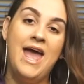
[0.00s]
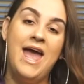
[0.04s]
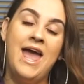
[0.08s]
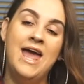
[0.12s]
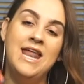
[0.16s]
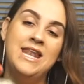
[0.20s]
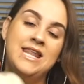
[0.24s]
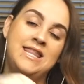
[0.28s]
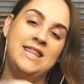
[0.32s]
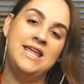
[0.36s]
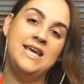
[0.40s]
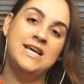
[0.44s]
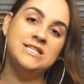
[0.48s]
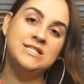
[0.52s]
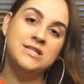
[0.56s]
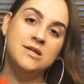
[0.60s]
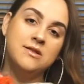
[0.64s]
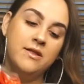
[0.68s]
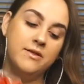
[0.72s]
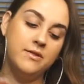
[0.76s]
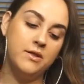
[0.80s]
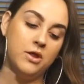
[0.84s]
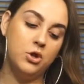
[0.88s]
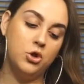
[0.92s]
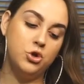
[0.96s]
And these
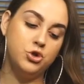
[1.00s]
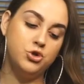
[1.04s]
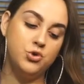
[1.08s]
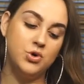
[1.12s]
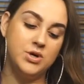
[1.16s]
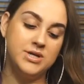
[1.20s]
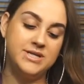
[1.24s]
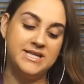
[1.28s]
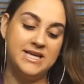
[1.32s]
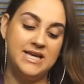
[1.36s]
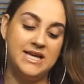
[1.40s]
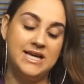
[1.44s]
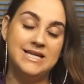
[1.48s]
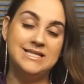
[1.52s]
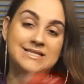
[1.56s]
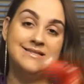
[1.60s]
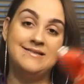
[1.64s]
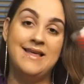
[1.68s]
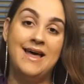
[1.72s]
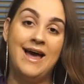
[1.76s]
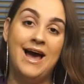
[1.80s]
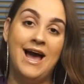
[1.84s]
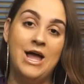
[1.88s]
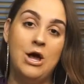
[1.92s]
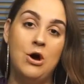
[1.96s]
are the little tortillas
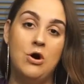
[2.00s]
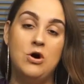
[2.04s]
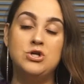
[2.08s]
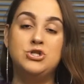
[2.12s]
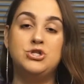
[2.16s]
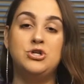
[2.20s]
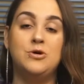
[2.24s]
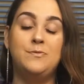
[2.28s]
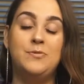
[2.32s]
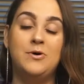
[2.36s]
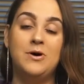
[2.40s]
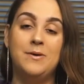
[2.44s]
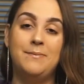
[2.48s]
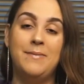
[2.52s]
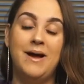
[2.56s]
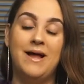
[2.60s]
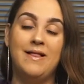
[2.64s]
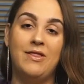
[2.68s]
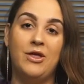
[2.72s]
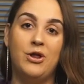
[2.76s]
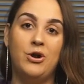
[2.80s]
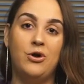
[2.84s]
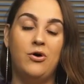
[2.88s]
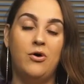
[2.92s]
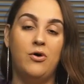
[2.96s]
that I also put my
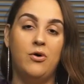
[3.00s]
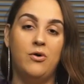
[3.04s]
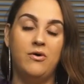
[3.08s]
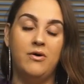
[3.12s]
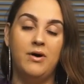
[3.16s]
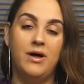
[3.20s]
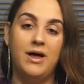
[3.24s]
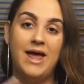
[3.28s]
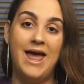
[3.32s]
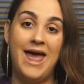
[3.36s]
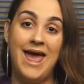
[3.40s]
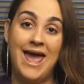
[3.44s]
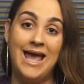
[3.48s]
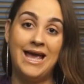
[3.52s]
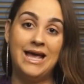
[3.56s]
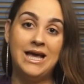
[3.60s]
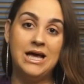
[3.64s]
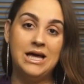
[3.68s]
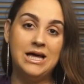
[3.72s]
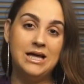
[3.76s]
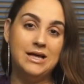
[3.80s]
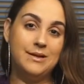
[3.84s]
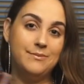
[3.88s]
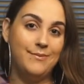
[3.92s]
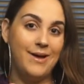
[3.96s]
little
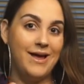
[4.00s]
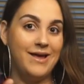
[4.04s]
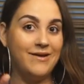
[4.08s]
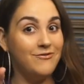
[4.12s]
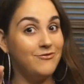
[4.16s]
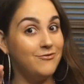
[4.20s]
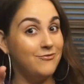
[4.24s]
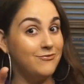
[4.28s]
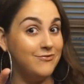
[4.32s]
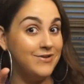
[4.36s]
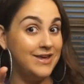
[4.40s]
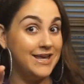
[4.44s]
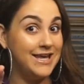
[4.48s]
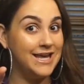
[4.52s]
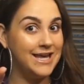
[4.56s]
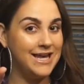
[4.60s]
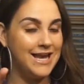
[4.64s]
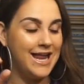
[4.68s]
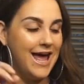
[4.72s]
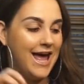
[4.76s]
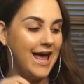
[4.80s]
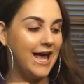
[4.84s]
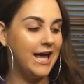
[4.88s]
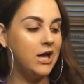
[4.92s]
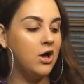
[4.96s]
egg, my vegan
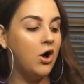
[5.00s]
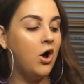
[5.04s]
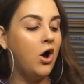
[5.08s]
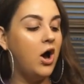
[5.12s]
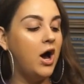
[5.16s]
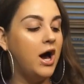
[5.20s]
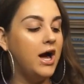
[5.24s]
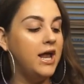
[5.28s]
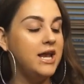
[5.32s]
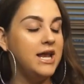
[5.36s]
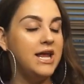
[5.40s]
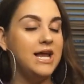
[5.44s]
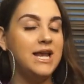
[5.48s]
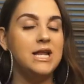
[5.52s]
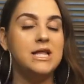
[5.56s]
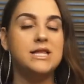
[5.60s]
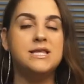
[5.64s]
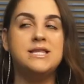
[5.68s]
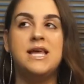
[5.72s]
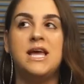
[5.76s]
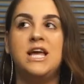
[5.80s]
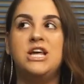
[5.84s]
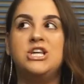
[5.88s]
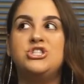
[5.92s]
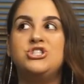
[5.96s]
egg on, and
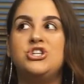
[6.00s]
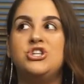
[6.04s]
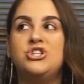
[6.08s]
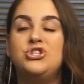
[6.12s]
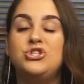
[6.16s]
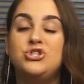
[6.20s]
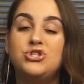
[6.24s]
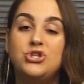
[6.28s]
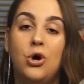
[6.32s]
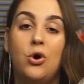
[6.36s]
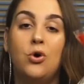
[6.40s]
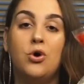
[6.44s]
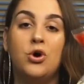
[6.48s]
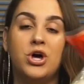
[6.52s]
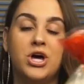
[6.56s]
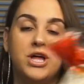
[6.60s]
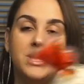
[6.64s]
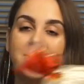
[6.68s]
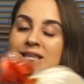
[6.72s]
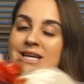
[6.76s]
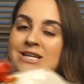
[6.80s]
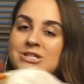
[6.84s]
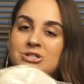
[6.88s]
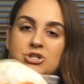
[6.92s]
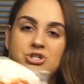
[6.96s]
it tasted so
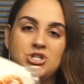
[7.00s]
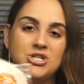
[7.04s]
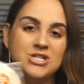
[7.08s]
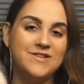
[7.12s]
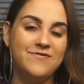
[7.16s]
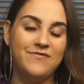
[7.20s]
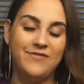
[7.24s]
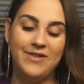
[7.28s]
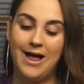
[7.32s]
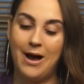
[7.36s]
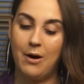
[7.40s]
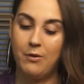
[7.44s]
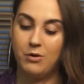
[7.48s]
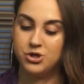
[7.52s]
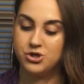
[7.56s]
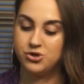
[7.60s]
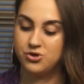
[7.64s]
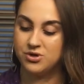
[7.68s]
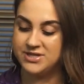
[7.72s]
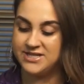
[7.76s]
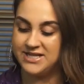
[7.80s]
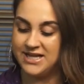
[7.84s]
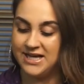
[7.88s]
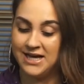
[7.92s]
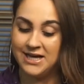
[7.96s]
good. These are just flour
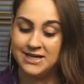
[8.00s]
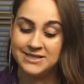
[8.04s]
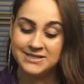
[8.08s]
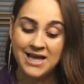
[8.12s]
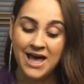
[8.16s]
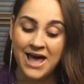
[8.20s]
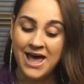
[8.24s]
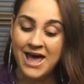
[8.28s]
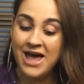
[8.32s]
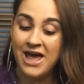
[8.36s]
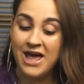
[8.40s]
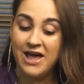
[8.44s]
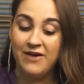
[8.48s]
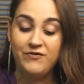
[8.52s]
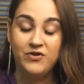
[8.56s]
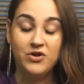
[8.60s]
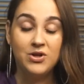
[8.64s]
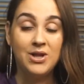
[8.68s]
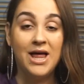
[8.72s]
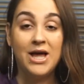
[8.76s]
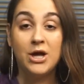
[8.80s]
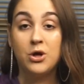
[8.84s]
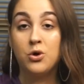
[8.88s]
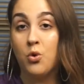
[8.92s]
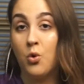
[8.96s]
tortillas. If you
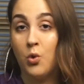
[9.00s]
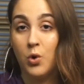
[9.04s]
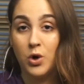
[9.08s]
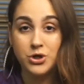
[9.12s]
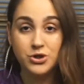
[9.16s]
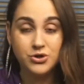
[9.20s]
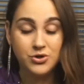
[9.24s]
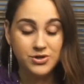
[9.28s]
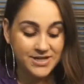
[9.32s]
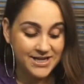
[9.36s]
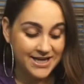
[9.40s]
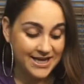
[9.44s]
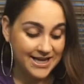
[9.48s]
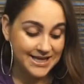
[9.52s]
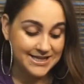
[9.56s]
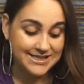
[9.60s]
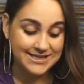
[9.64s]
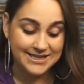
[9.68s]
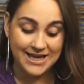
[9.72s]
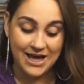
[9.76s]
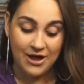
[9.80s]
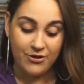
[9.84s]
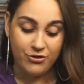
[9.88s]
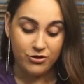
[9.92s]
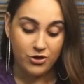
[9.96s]
like corn
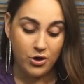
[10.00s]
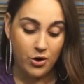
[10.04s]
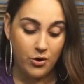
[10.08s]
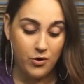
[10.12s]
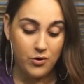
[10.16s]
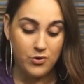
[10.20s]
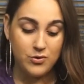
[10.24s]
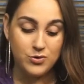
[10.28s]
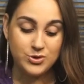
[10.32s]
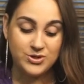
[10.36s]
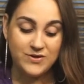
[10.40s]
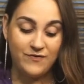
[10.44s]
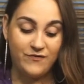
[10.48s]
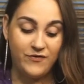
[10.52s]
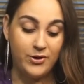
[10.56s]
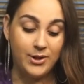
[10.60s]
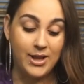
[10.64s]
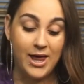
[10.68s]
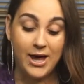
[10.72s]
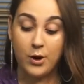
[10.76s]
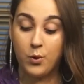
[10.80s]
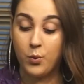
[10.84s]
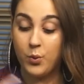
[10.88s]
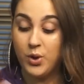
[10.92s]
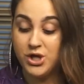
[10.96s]
tortillas, get those. If you
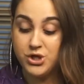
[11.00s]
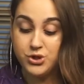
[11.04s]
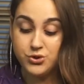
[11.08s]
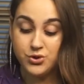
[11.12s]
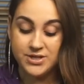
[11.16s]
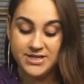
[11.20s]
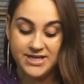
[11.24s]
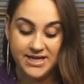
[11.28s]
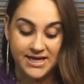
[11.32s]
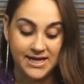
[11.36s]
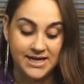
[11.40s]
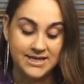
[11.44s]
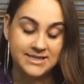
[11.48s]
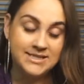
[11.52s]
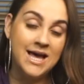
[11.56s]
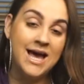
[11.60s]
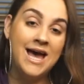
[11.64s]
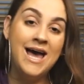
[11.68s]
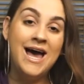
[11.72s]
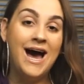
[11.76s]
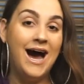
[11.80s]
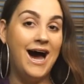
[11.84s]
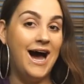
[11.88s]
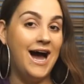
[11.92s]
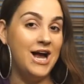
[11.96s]
like wheat tortillas,
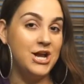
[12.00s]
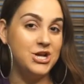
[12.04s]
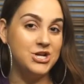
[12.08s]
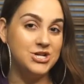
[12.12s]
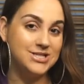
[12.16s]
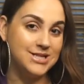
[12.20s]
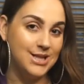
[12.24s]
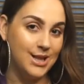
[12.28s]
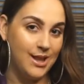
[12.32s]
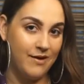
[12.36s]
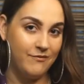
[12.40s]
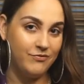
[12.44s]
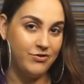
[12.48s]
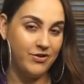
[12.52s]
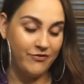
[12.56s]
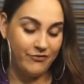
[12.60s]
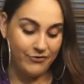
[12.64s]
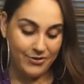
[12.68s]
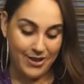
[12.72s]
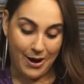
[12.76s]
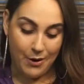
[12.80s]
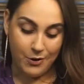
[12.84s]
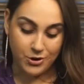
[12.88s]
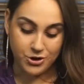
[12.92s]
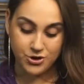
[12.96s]
I just love the
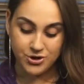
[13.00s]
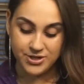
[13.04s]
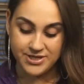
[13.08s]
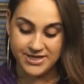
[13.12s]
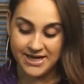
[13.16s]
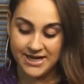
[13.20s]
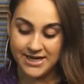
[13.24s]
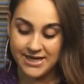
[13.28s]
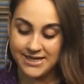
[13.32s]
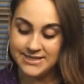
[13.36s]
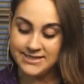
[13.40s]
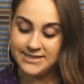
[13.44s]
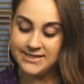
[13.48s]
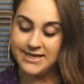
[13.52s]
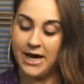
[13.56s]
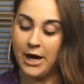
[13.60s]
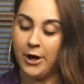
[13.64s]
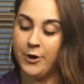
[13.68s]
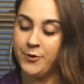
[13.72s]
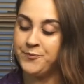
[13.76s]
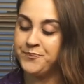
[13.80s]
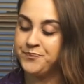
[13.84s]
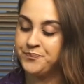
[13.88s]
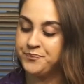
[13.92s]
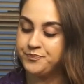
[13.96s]
flour tortillas.
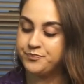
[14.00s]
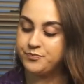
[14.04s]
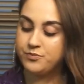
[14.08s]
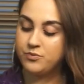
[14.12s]
Now,